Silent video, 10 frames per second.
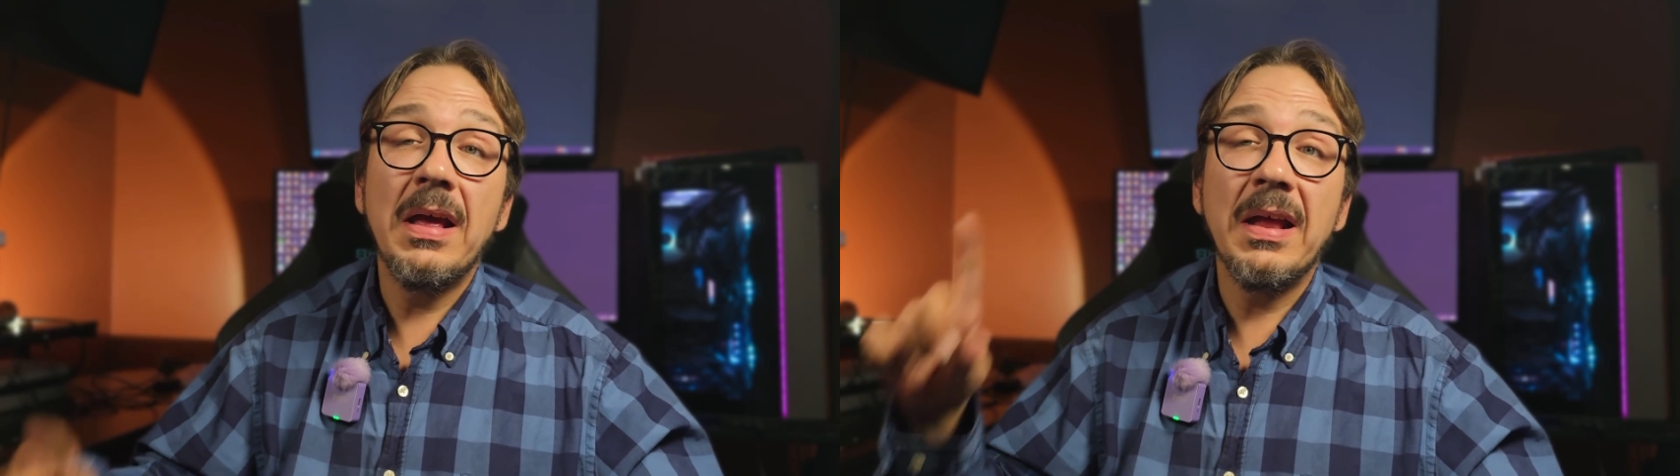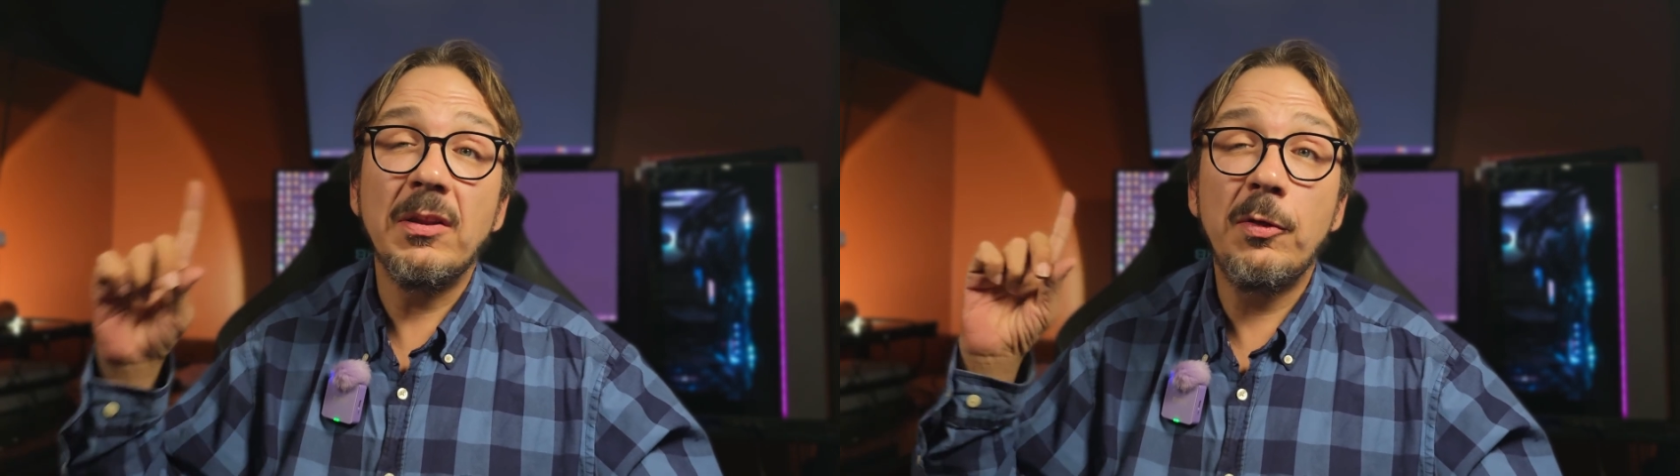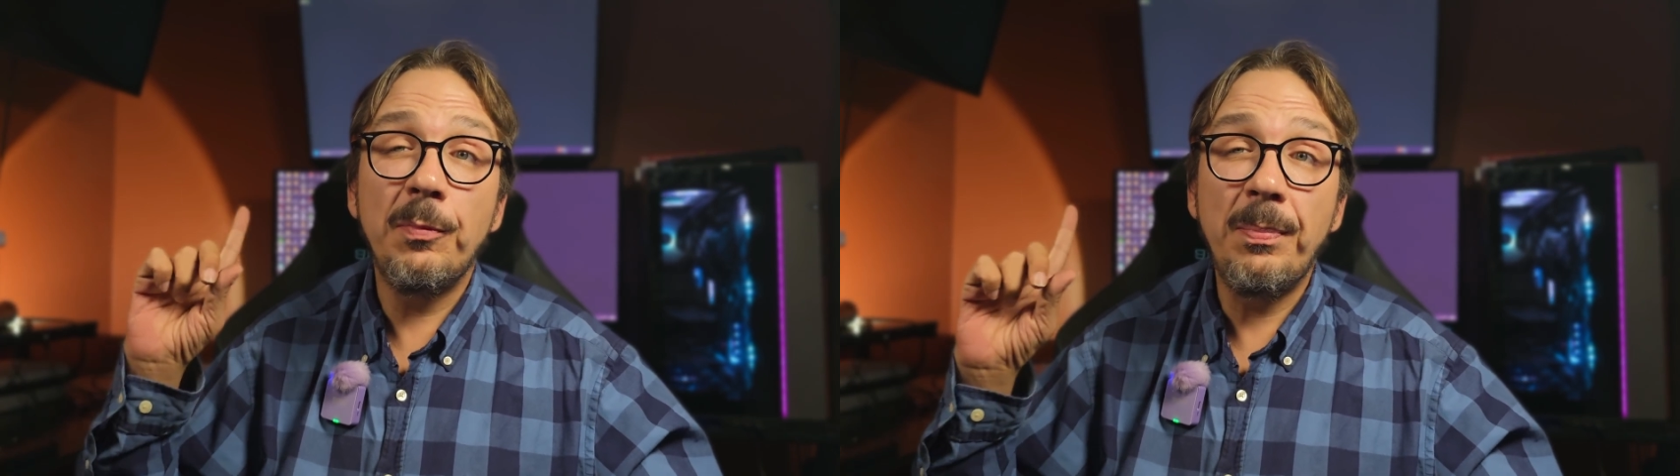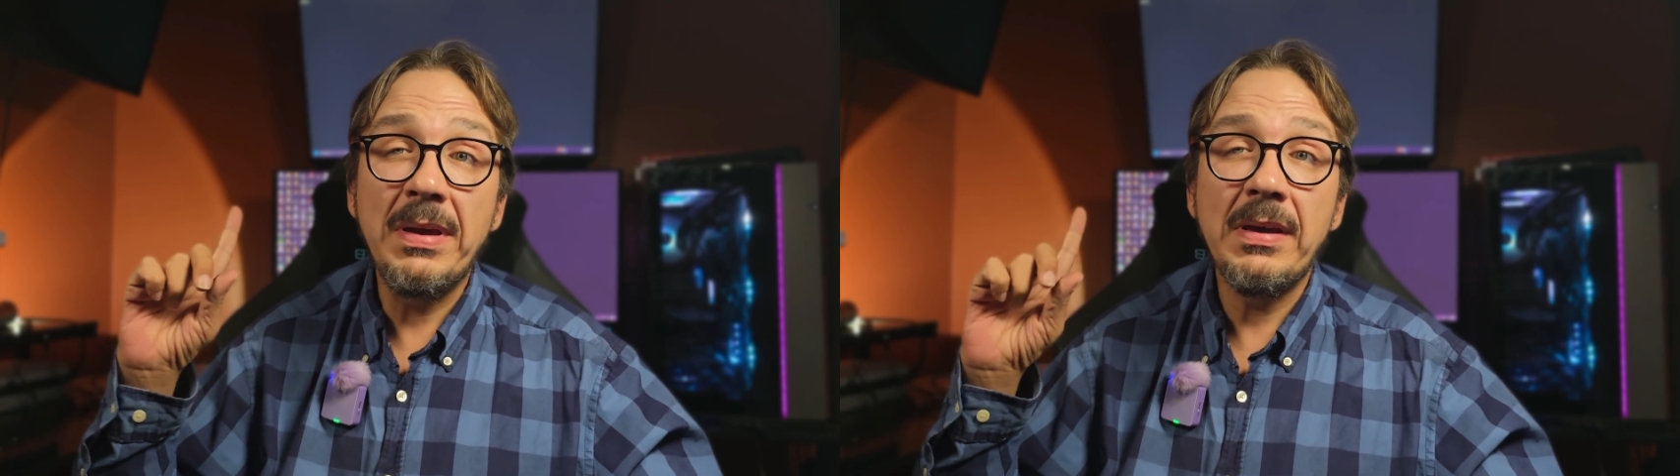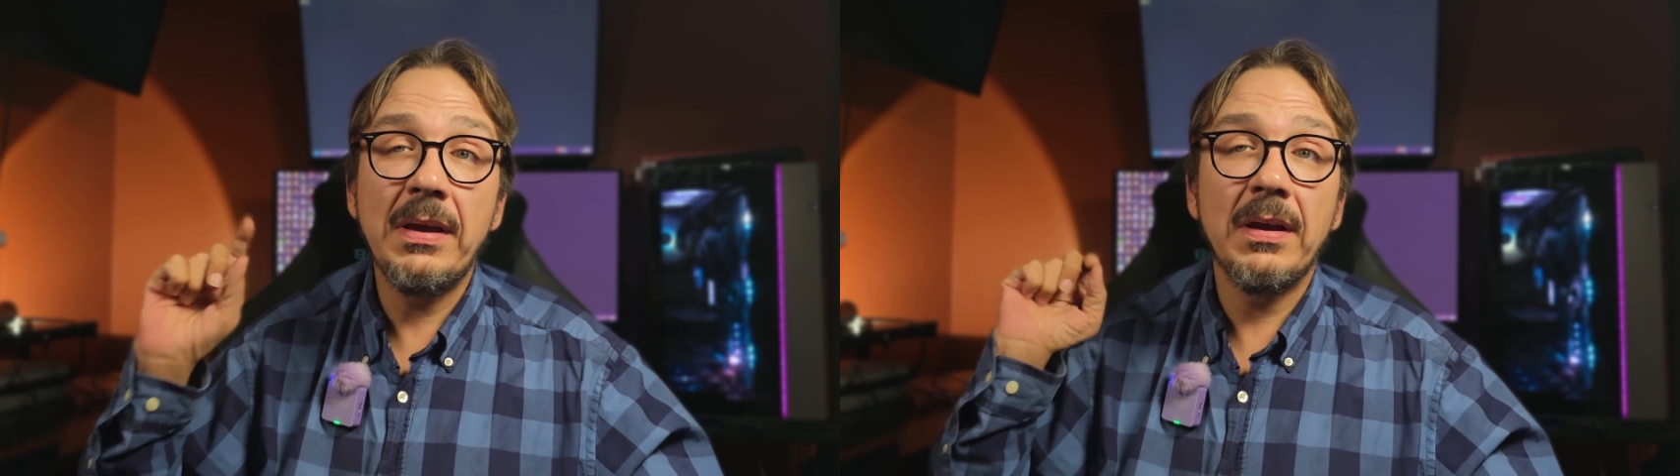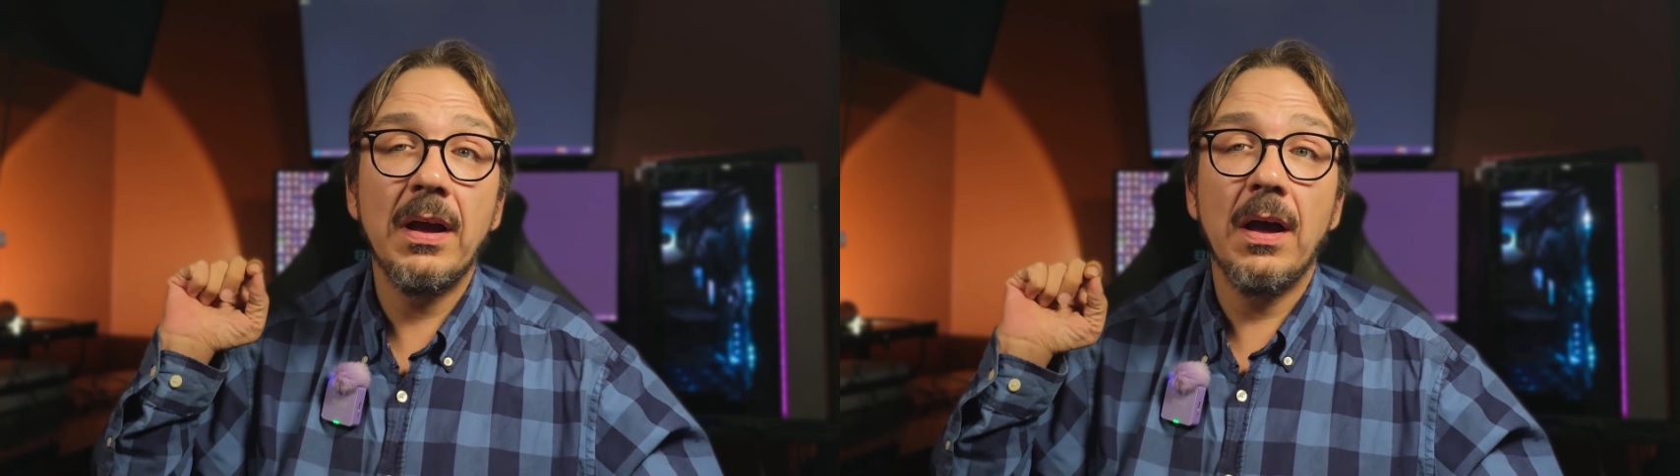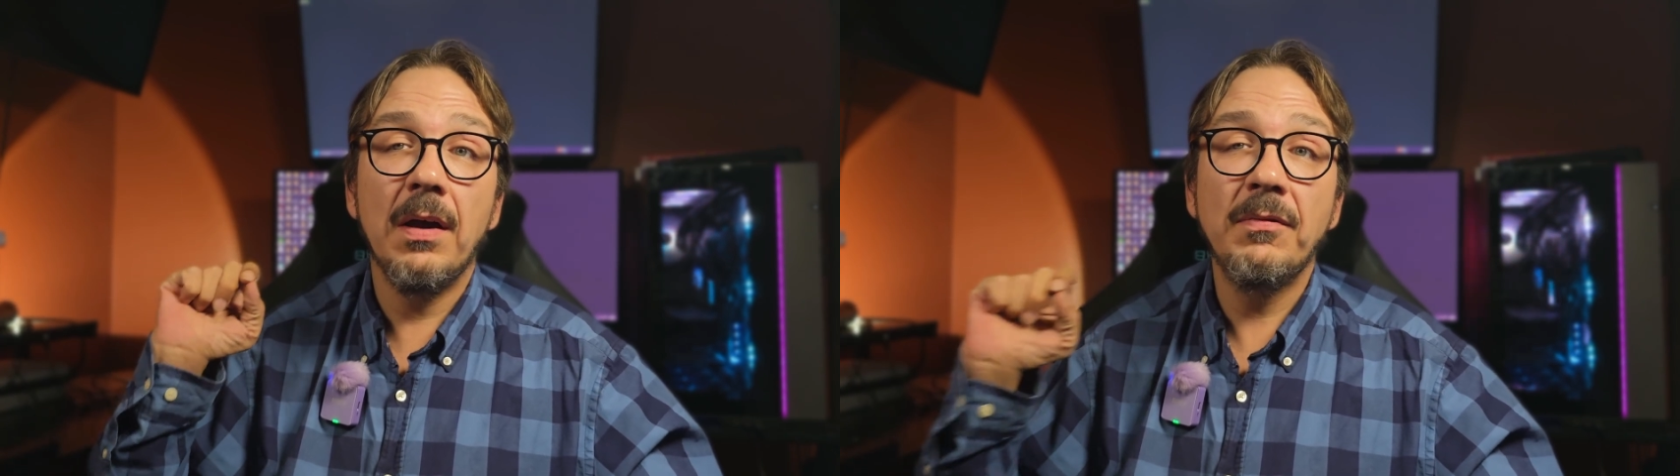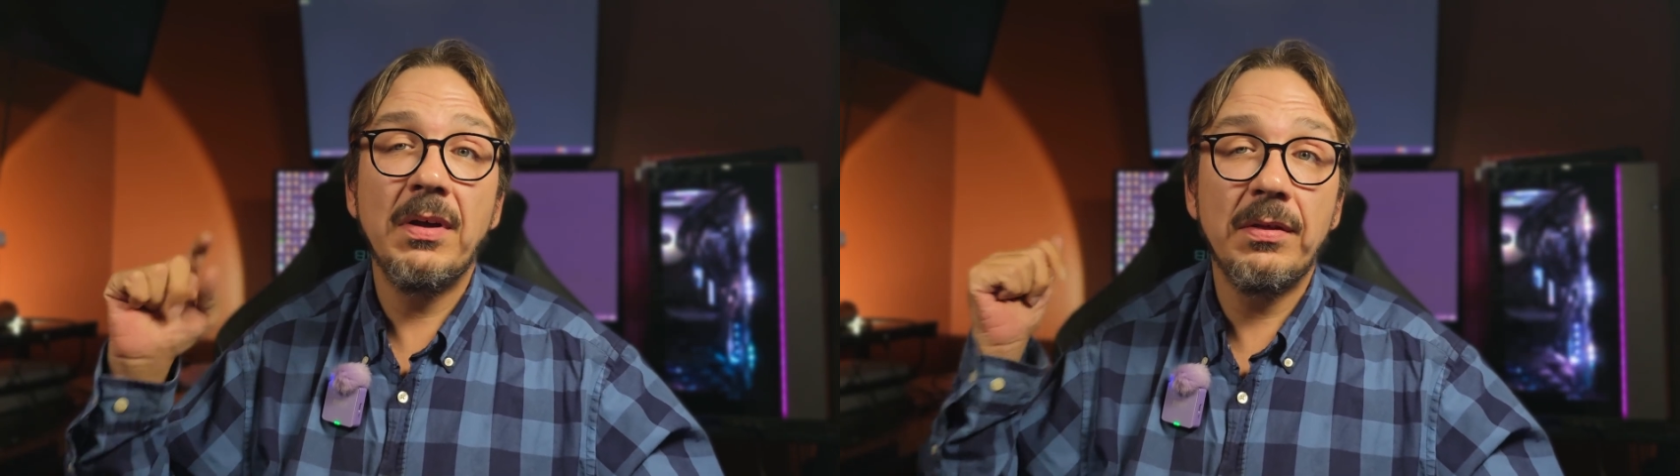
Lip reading: And speaking of